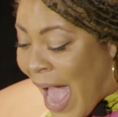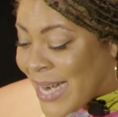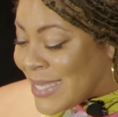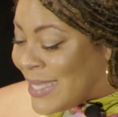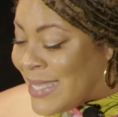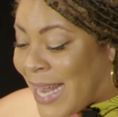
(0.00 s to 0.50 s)

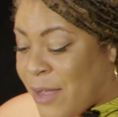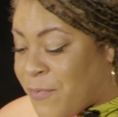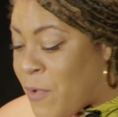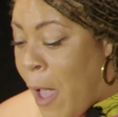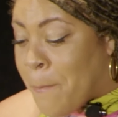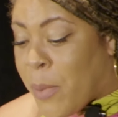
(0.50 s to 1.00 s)
and safe,
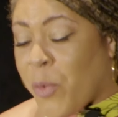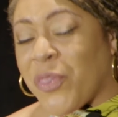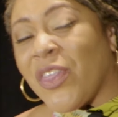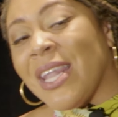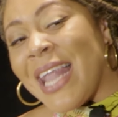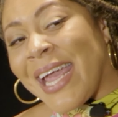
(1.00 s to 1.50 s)
both
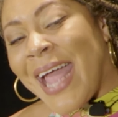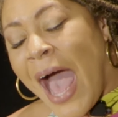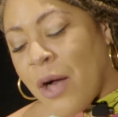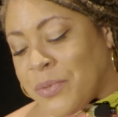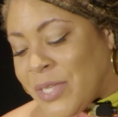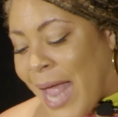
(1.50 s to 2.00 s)
the
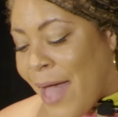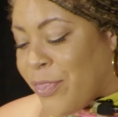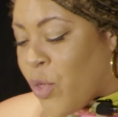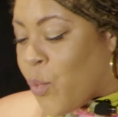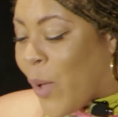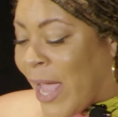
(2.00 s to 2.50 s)
lighthouse and
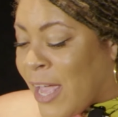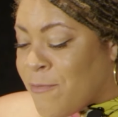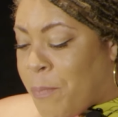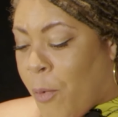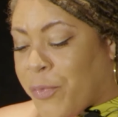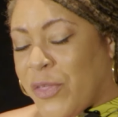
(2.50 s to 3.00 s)
the
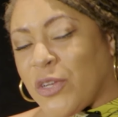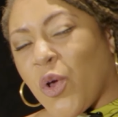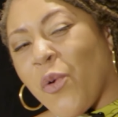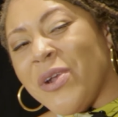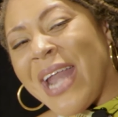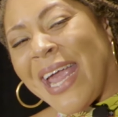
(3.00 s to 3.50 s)
wave, both the
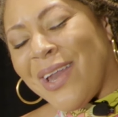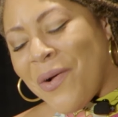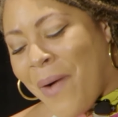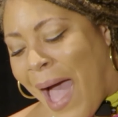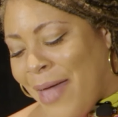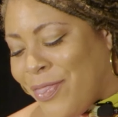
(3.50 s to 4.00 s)

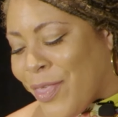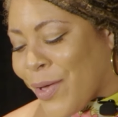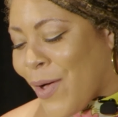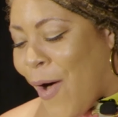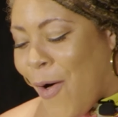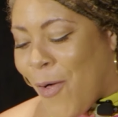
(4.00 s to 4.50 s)
tornado and the
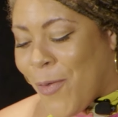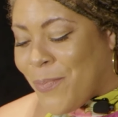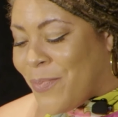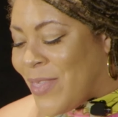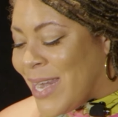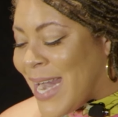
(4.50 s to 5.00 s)

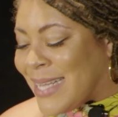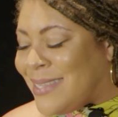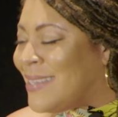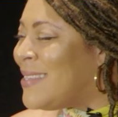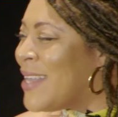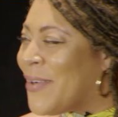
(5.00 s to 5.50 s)
calm, the
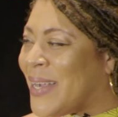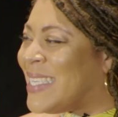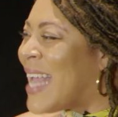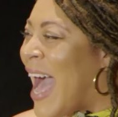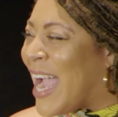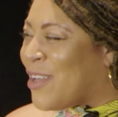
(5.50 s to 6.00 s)
necessary
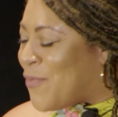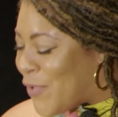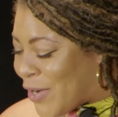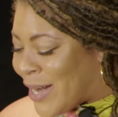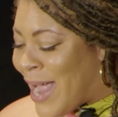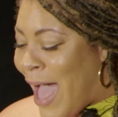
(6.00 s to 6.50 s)
tide
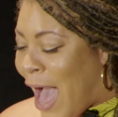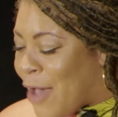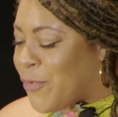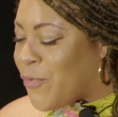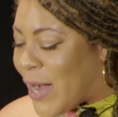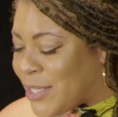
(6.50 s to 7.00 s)
for a
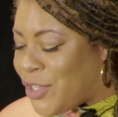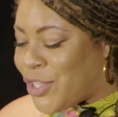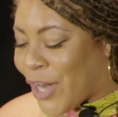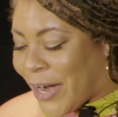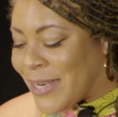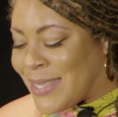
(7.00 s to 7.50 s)
fresh
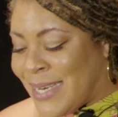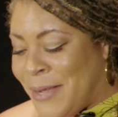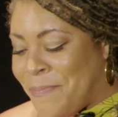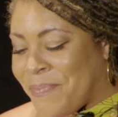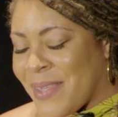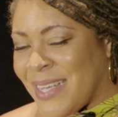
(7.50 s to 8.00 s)
start.
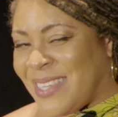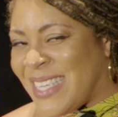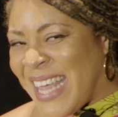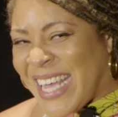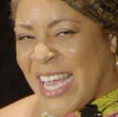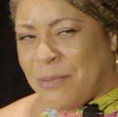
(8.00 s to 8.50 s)
See,
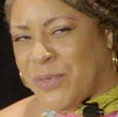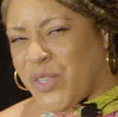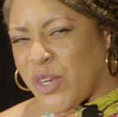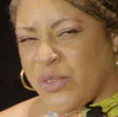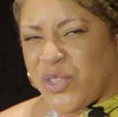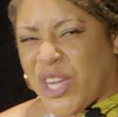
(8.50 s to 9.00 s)
they keep
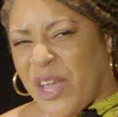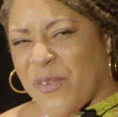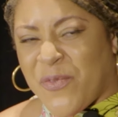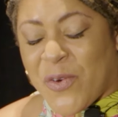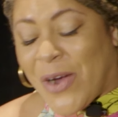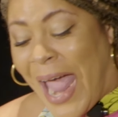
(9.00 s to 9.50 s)
searching
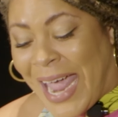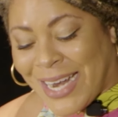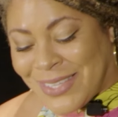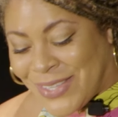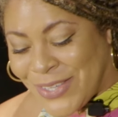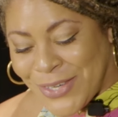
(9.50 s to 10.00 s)
for
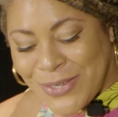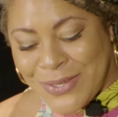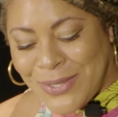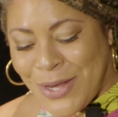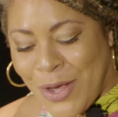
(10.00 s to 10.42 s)
answers,